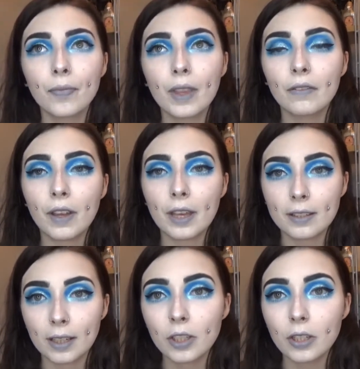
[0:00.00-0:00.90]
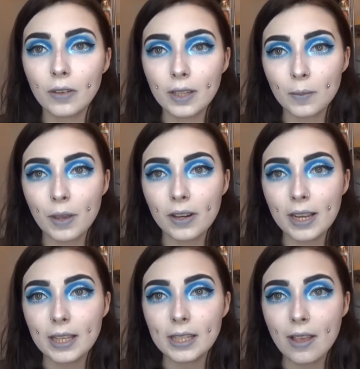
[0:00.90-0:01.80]
first tattoo
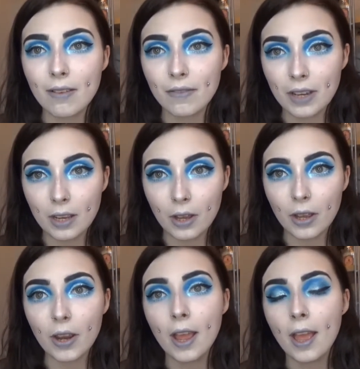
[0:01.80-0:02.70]
experience video.